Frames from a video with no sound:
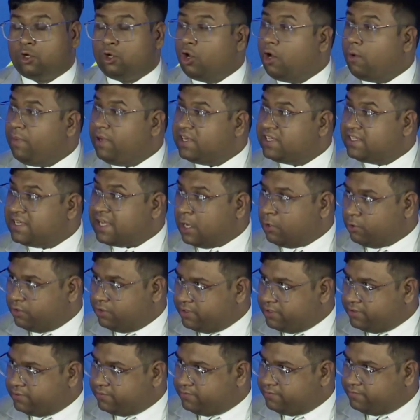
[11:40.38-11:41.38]
global
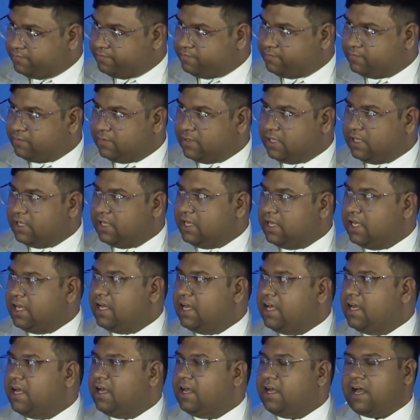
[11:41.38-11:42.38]
South.
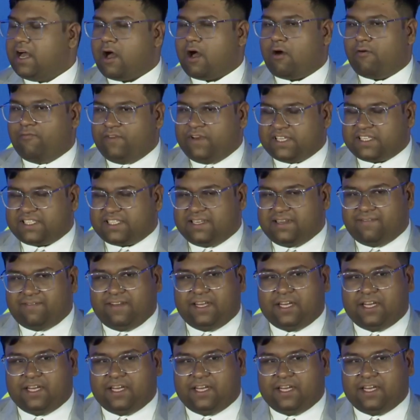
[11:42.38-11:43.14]
Obviously,